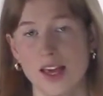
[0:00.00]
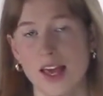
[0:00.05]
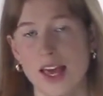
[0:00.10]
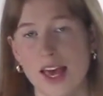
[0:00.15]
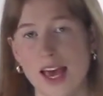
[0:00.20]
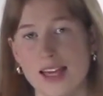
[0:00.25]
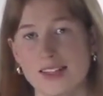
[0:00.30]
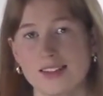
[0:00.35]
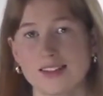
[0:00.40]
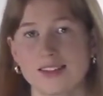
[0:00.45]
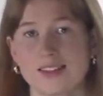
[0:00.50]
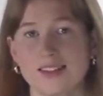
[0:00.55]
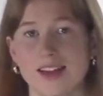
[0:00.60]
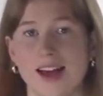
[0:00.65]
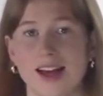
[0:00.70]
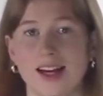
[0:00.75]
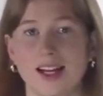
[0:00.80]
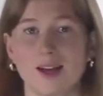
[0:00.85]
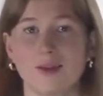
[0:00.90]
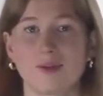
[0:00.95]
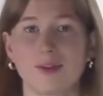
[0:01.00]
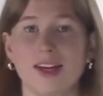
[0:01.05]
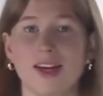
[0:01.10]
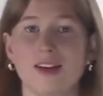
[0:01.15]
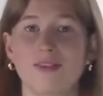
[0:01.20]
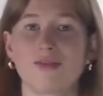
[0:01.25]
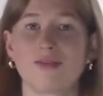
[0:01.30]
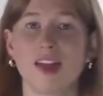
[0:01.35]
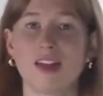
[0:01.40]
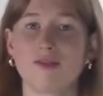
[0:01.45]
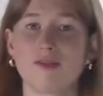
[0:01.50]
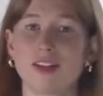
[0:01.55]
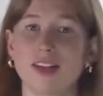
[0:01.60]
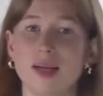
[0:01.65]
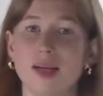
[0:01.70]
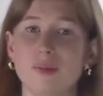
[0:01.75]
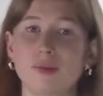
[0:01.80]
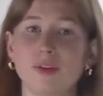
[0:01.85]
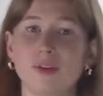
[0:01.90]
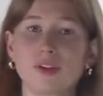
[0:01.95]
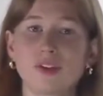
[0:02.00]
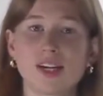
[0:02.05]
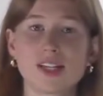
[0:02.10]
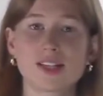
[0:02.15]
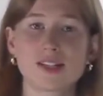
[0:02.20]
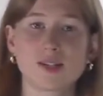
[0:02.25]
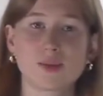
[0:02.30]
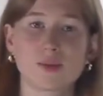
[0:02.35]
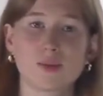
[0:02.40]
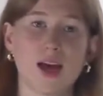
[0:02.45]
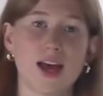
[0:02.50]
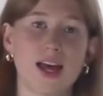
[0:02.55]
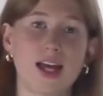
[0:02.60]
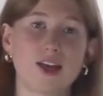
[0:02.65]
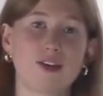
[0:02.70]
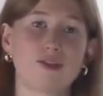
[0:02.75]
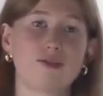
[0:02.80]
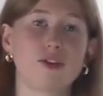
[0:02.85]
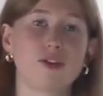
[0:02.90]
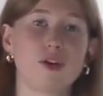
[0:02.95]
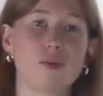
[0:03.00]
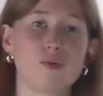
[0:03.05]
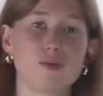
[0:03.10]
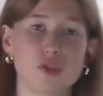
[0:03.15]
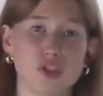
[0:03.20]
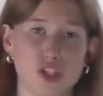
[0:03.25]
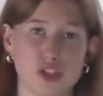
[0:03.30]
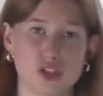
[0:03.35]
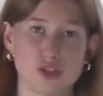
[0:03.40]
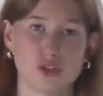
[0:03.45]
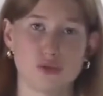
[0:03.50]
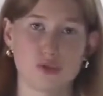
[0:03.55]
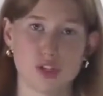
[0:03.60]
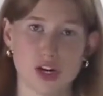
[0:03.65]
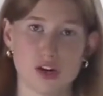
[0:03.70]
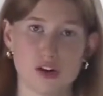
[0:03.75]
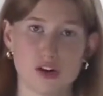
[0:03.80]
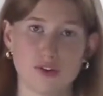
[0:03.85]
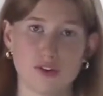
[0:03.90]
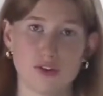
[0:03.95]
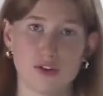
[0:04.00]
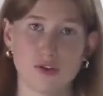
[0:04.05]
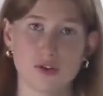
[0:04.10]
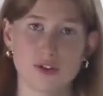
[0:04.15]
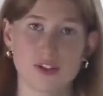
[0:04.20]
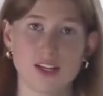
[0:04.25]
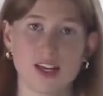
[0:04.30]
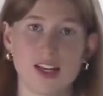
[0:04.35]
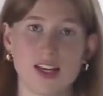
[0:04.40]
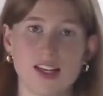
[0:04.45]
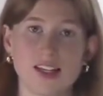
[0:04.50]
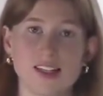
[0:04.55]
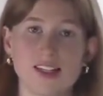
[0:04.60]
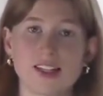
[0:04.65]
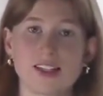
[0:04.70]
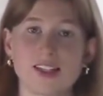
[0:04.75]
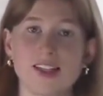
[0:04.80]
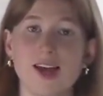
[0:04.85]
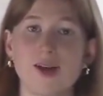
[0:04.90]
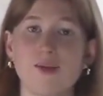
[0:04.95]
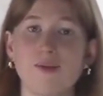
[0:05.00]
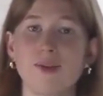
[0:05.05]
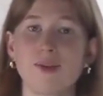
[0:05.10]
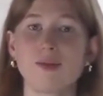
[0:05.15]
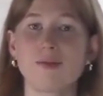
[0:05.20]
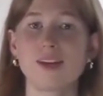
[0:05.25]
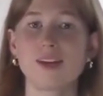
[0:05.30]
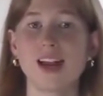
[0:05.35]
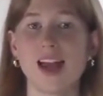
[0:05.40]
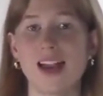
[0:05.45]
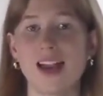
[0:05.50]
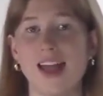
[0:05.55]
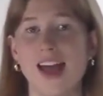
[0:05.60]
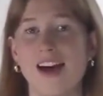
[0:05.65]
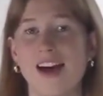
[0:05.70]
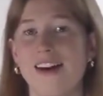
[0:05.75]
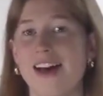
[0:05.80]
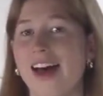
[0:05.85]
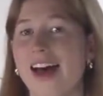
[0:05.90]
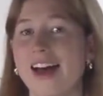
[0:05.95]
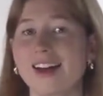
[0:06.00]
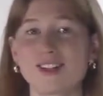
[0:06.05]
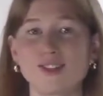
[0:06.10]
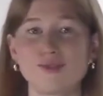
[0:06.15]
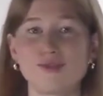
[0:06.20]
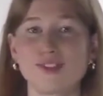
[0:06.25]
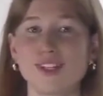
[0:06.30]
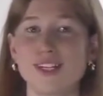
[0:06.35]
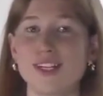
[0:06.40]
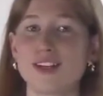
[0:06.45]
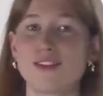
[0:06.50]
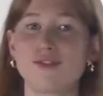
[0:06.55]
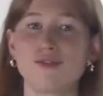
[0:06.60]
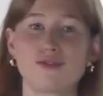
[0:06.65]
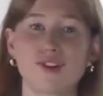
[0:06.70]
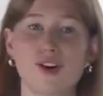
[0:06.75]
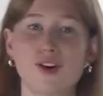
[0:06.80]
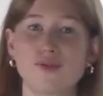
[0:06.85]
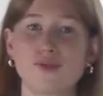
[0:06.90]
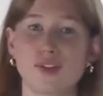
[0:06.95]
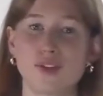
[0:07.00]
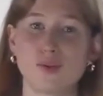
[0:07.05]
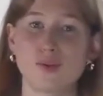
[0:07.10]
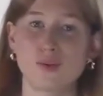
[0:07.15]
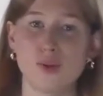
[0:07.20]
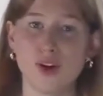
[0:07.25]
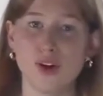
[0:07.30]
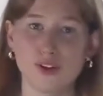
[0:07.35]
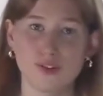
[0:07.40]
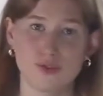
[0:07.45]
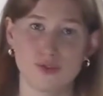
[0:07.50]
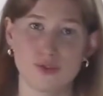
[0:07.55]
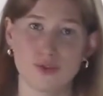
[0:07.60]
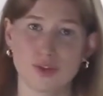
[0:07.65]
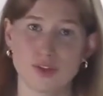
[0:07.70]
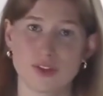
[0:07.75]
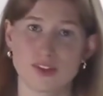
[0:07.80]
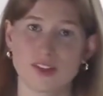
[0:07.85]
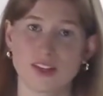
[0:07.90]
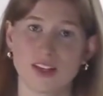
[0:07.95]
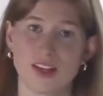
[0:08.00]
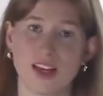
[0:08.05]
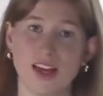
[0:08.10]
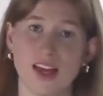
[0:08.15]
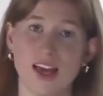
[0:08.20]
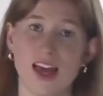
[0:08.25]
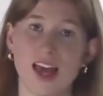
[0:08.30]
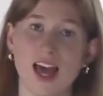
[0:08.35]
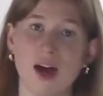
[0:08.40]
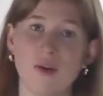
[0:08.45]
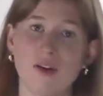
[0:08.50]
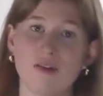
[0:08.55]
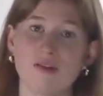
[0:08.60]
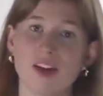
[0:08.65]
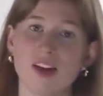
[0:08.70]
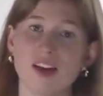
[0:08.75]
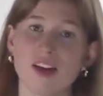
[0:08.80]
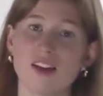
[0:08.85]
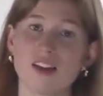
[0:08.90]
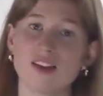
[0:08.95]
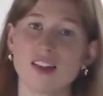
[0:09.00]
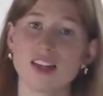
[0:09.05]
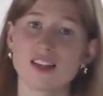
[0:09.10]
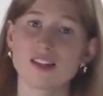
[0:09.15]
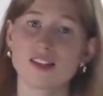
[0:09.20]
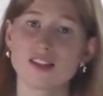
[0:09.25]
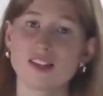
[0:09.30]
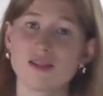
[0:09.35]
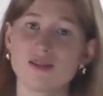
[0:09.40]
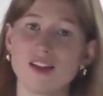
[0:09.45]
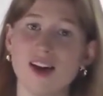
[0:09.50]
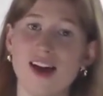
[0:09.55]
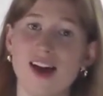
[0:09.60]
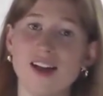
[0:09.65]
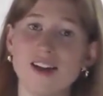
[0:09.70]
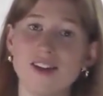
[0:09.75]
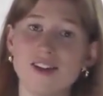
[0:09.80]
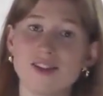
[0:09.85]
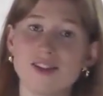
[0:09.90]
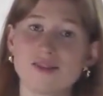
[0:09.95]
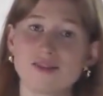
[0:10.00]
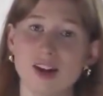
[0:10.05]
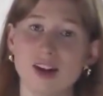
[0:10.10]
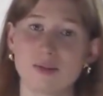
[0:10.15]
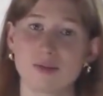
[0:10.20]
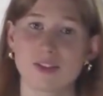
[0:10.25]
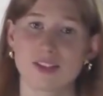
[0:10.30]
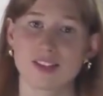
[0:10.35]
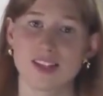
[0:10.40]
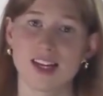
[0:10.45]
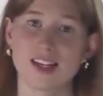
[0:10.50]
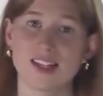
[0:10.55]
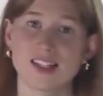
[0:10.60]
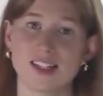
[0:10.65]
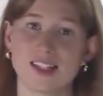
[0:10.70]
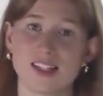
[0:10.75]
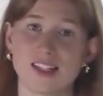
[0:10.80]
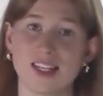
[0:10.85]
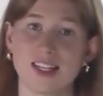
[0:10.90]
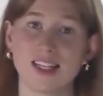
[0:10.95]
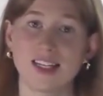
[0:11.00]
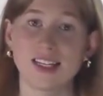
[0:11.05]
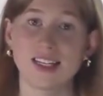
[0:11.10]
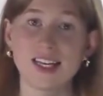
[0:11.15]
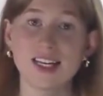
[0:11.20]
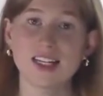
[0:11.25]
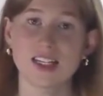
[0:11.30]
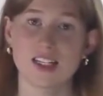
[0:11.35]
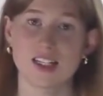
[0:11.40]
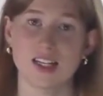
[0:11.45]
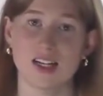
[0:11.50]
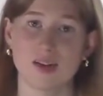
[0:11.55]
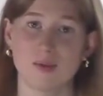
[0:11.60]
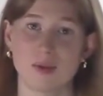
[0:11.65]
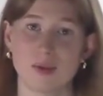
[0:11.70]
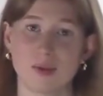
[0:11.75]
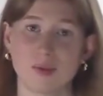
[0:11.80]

As a society, we have thankfully progressed away from traditional gender roles, such that women are now actively involved in the workforce. However, they're still underrepresented in leadership.